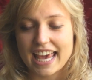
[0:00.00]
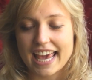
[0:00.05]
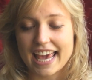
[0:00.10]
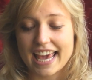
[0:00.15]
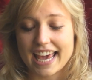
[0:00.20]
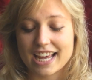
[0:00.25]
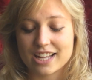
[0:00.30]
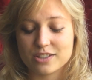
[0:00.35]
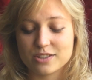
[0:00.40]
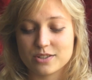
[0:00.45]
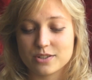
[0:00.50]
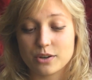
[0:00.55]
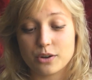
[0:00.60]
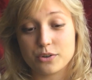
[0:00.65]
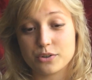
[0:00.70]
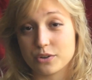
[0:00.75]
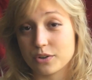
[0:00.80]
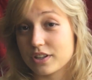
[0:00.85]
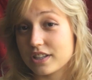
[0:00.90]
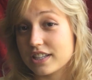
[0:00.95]
and so
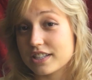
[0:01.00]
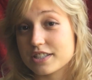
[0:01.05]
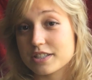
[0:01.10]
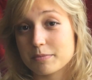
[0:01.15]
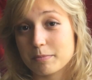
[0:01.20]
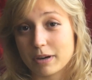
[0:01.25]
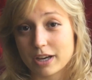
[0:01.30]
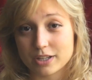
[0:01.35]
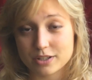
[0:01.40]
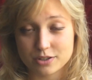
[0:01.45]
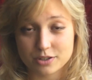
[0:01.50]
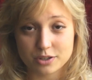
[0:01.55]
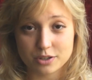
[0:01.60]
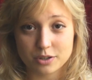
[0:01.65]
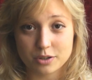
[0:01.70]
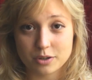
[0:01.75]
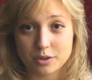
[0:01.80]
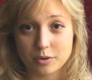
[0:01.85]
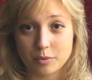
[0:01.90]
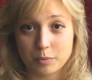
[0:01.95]
during the
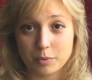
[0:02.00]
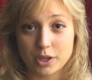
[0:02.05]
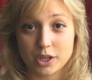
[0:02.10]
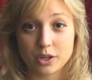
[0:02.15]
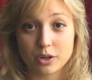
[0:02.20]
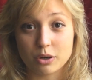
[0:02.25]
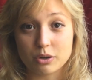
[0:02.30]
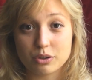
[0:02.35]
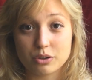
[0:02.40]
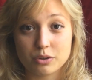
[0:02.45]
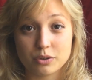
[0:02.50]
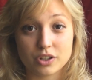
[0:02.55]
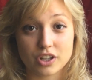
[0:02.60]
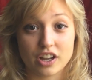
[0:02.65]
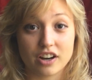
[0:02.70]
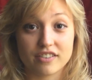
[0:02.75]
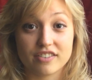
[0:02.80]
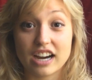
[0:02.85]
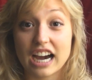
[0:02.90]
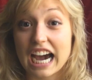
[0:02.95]
semester we go through a
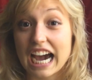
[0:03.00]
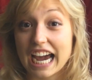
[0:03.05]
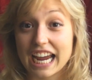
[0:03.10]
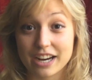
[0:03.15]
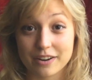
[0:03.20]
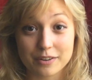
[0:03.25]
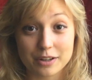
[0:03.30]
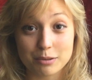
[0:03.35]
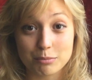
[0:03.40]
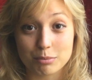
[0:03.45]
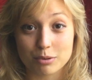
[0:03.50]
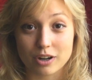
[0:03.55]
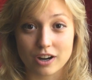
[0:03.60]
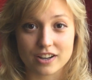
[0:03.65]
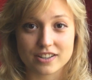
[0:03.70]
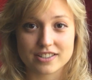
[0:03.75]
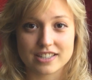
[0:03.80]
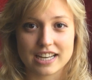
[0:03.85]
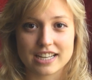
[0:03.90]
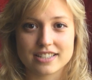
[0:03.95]
lot of hiring
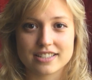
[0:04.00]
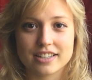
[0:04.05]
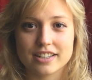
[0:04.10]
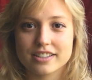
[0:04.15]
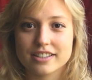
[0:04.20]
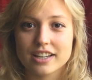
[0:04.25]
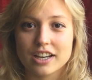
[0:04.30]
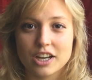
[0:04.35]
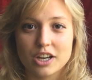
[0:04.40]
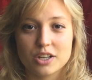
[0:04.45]
processes.